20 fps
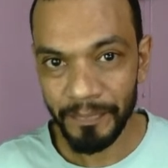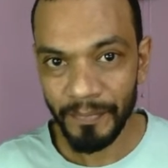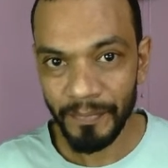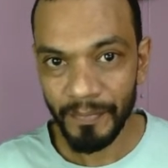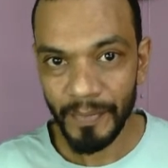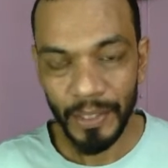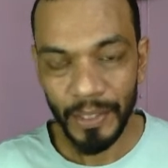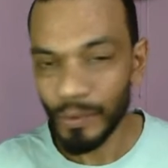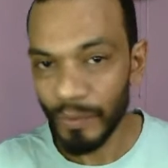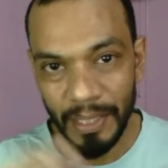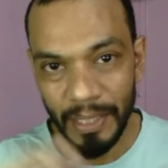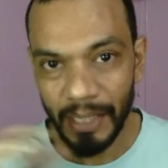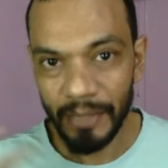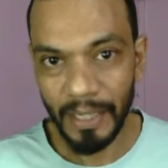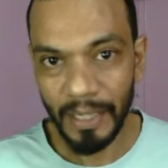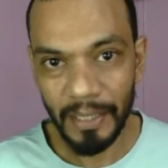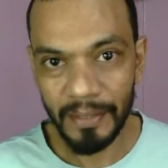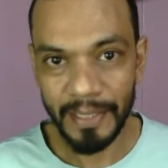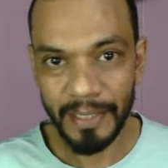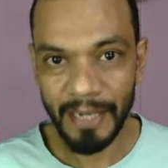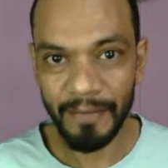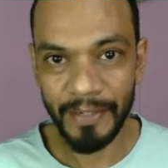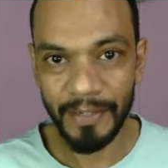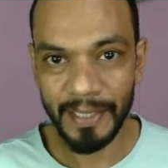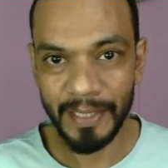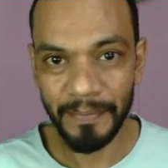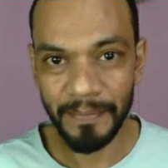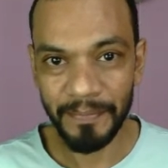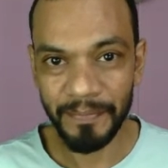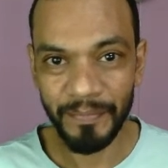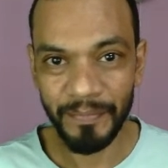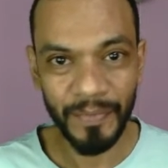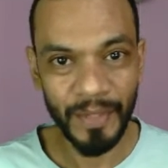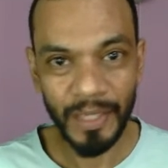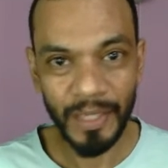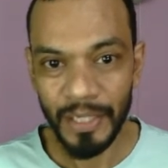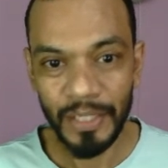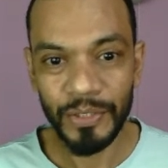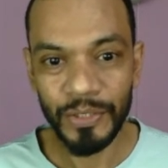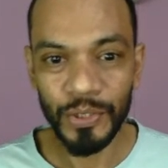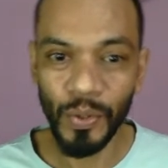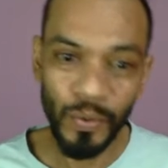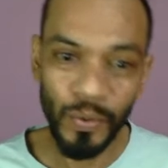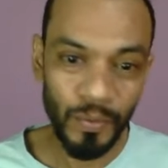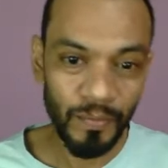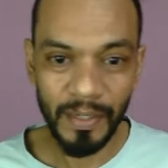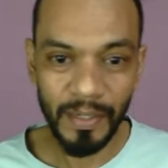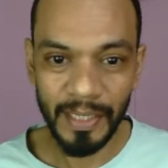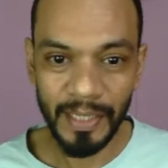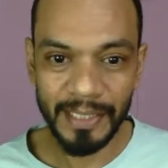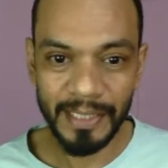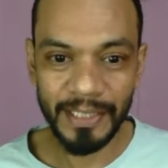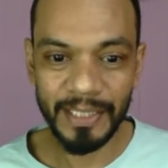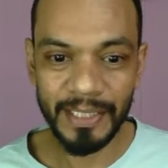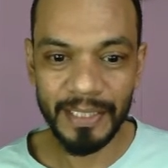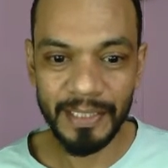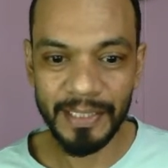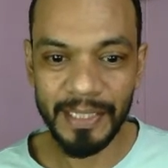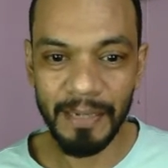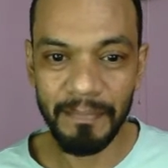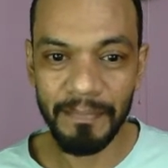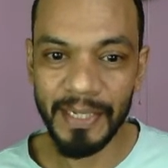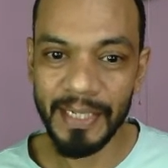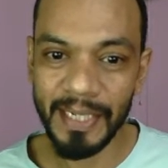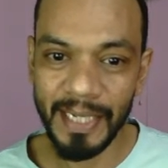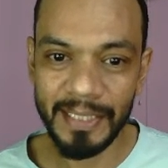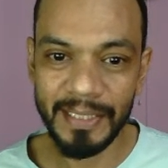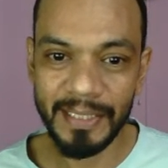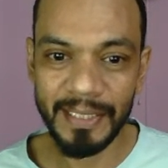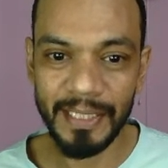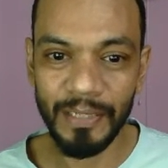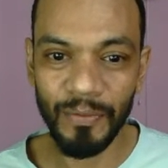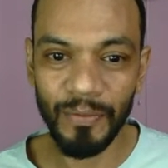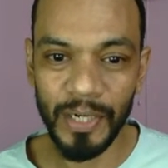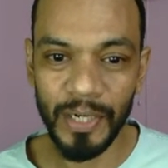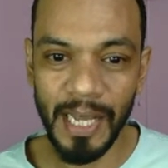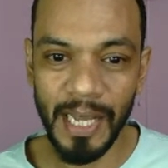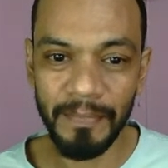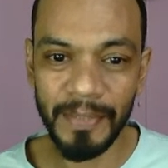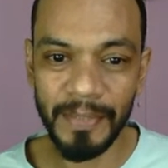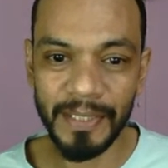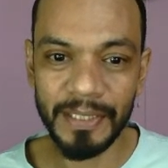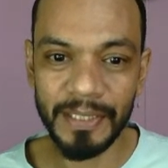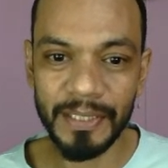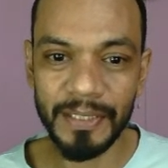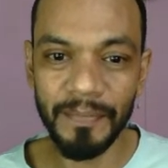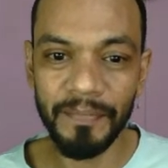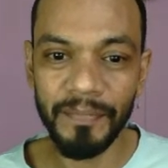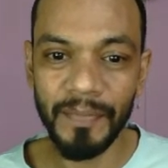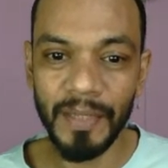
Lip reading: you would have learned everything. So let's jump in and see what happens.